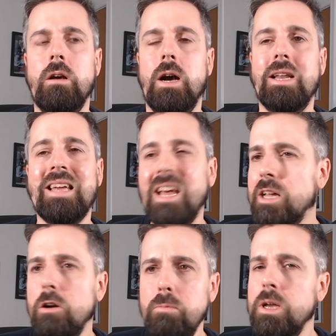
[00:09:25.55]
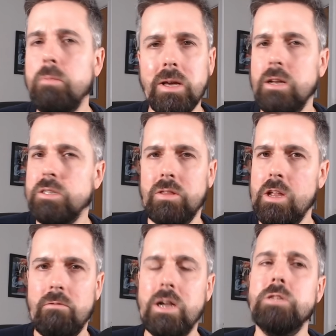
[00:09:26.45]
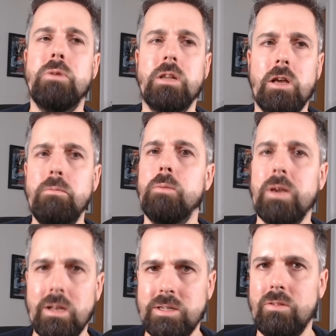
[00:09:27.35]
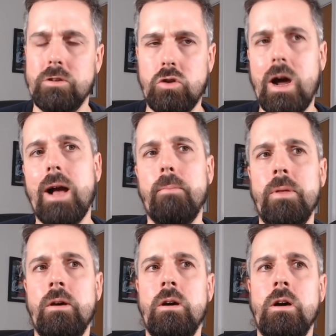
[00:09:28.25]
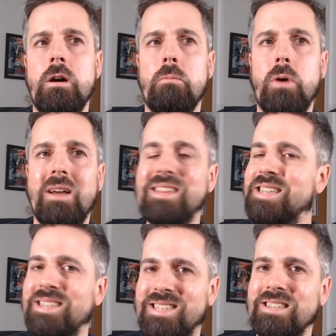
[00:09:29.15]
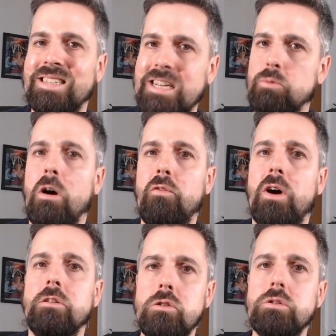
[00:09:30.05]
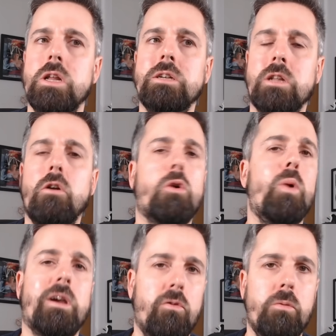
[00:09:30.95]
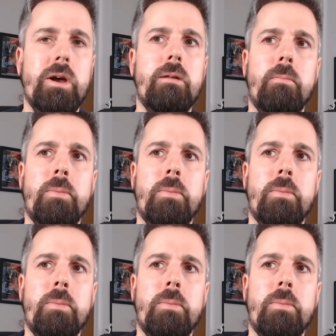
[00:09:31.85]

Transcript: And again, it could be because of the arrangement, it could be because of the track. But in this instance, that's what I found. Usually it's a lot quicker for me.